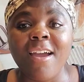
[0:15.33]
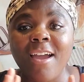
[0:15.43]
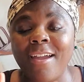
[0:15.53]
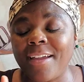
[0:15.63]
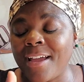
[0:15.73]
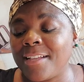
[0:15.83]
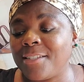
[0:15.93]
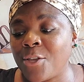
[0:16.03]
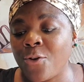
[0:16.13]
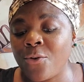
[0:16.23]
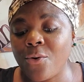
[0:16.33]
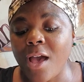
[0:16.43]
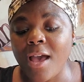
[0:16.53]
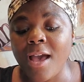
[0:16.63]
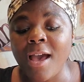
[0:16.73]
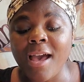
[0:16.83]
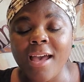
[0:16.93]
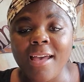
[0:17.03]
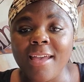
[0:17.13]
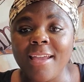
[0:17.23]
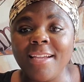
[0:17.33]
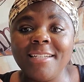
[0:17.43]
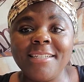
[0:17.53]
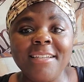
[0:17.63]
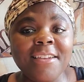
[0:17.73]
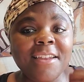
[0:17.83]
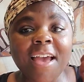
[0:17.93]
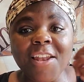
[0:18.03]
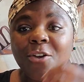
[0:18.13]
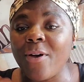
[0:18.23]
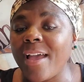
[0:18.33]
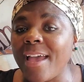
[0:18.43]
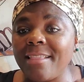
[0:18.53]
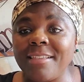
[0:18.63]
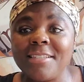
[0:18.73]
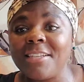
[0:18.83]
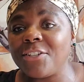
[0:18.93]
All right, guys, so I did not know I had this